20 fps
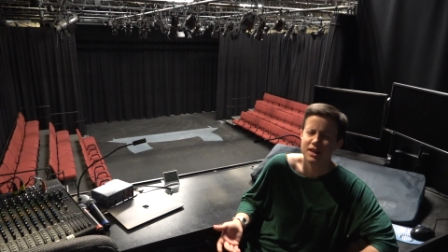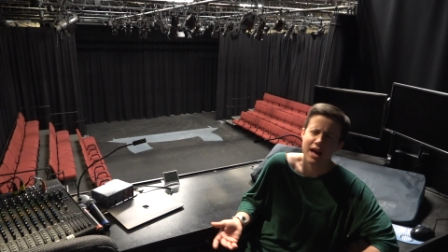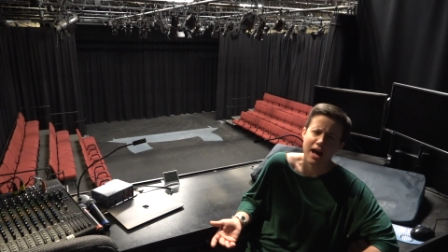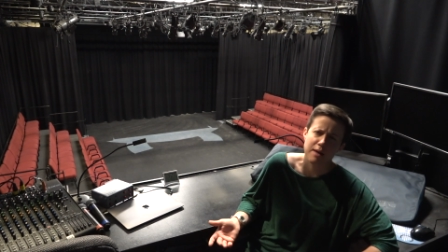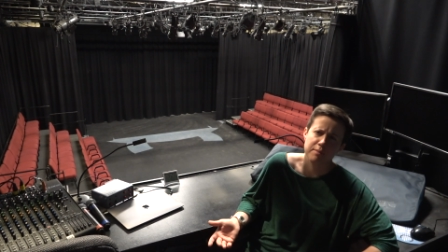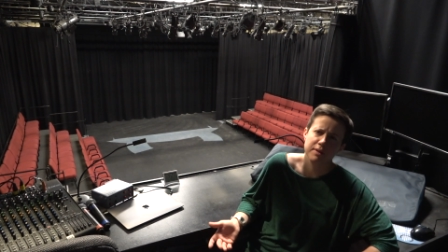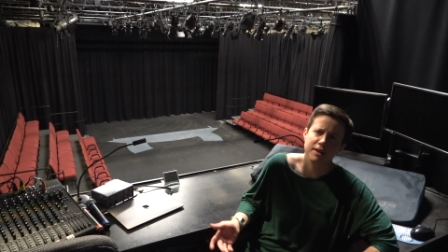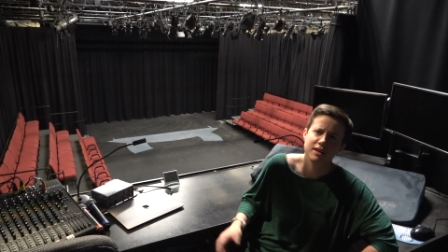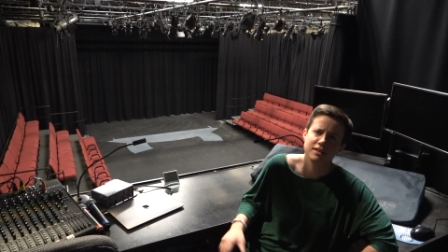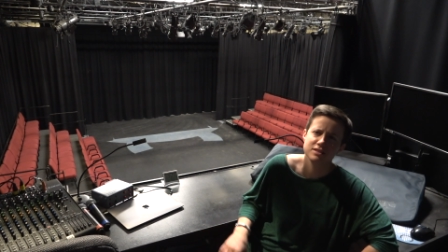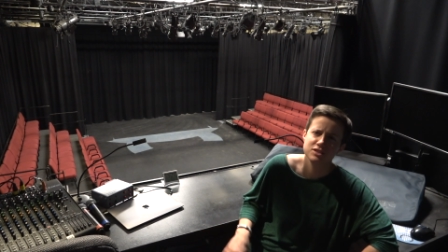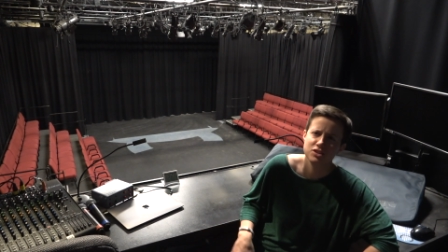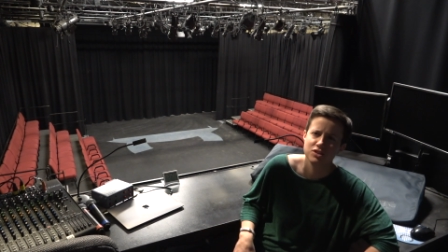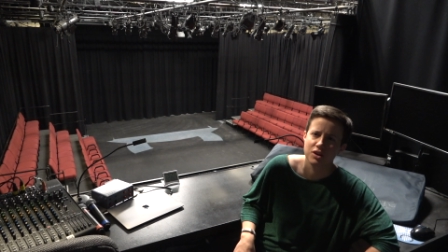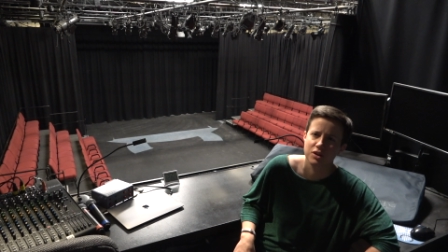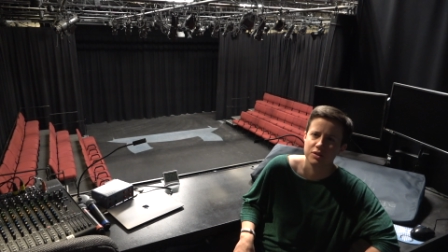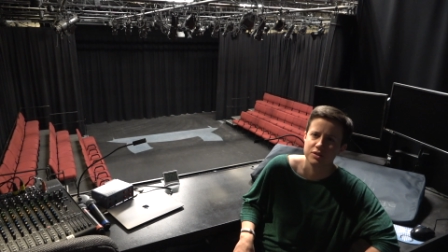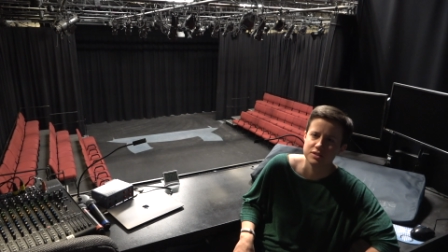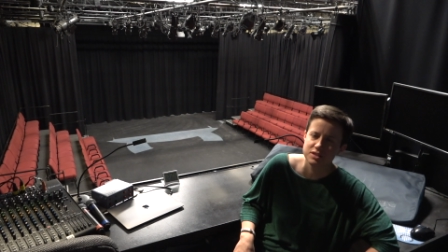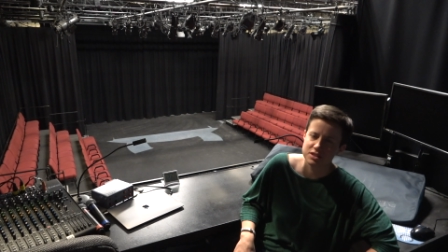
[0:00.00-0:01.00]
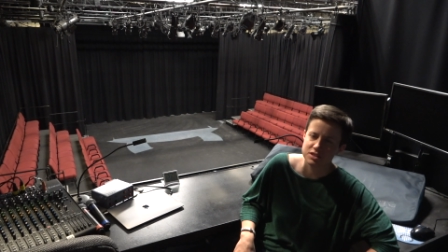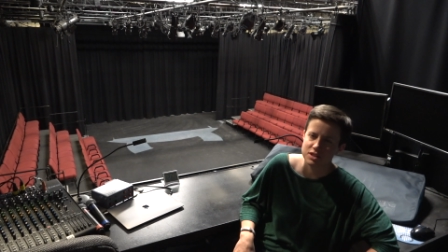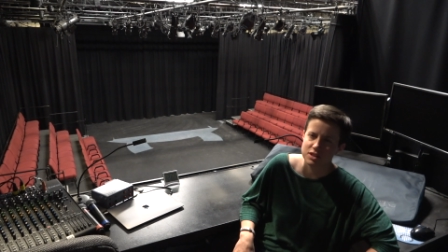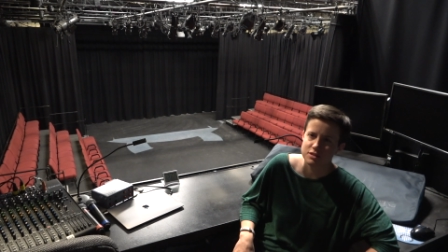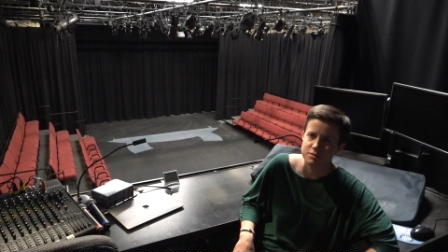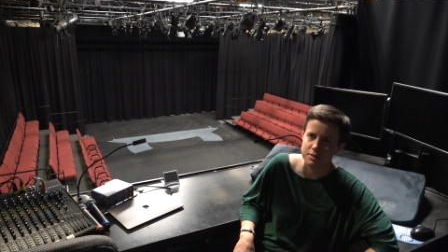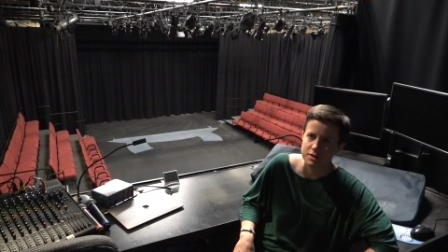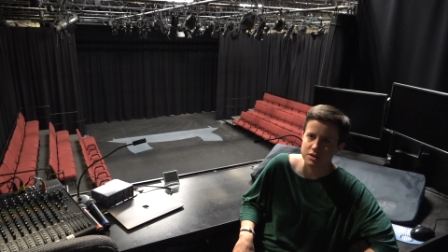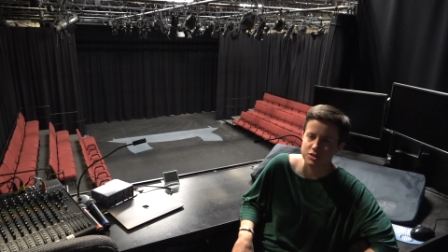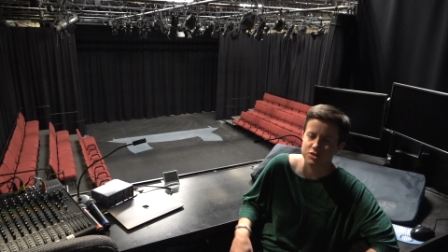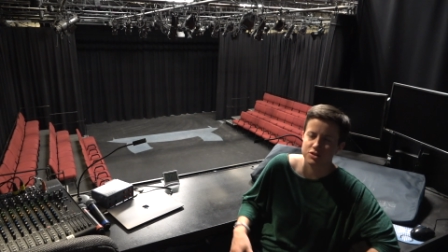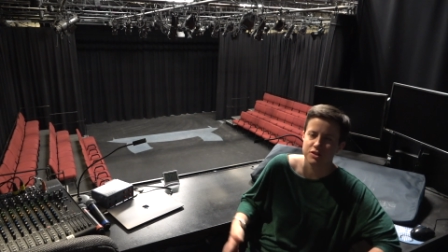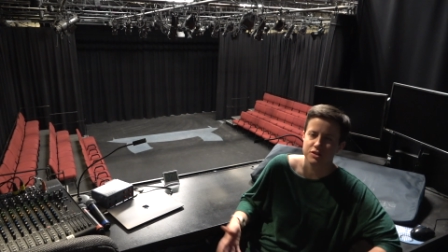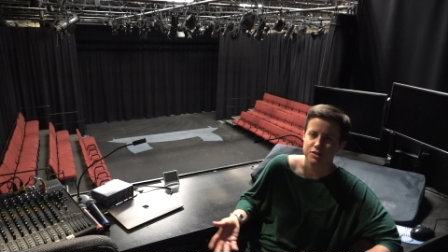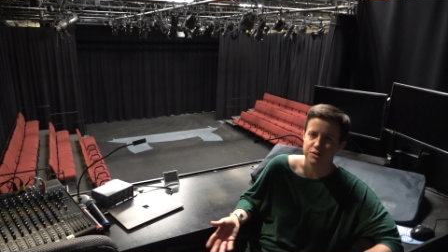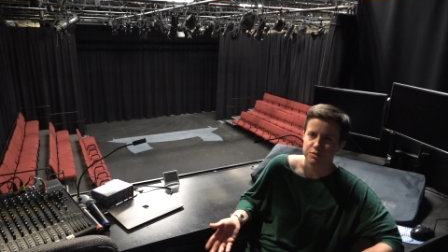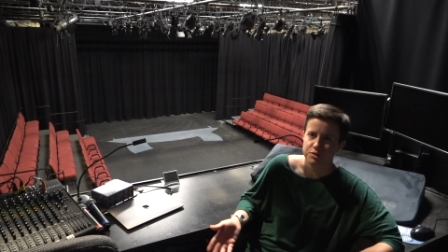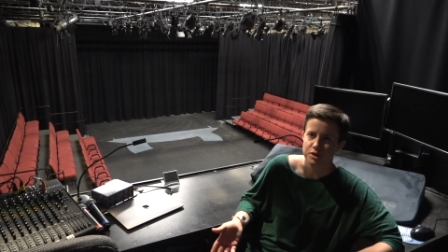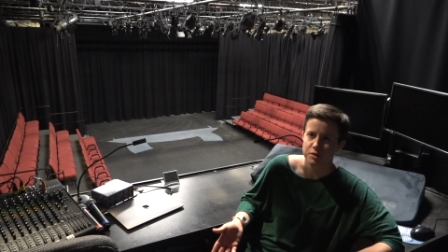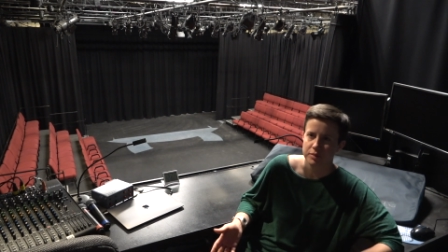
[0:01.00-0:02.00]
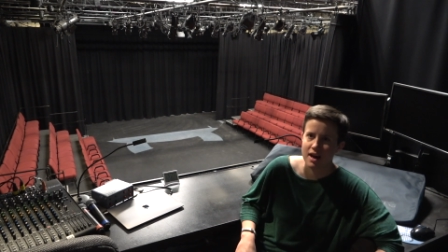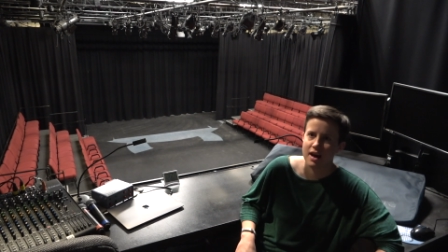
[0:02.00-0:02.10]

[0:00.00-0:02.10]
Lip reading: Yeah, because, you know, as the stage manager, you're in the room.